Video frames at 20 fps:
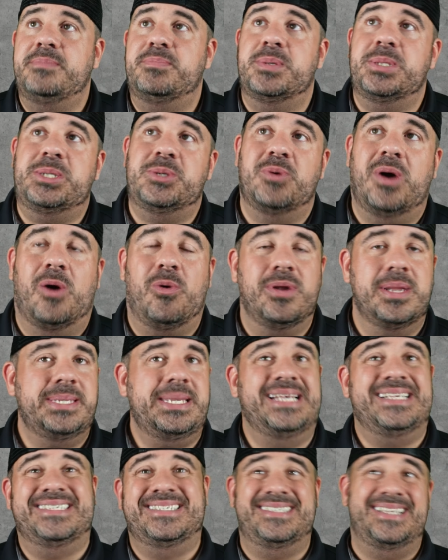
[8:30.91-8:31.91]
But do I want to
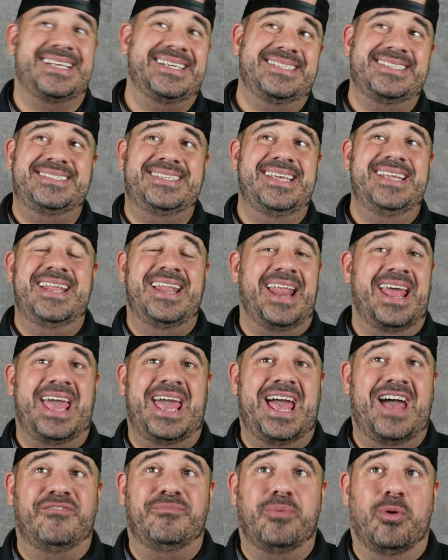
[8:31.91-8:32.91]
take
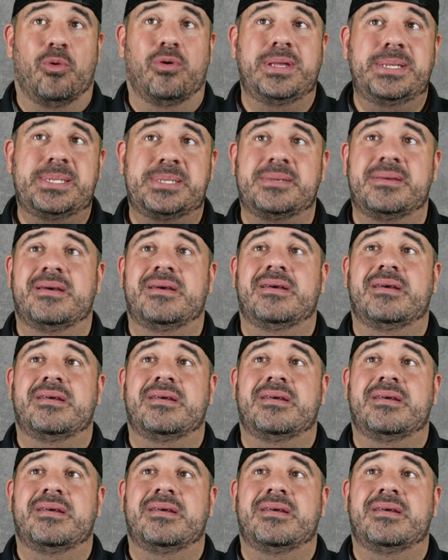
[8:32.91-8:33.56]
16.5 points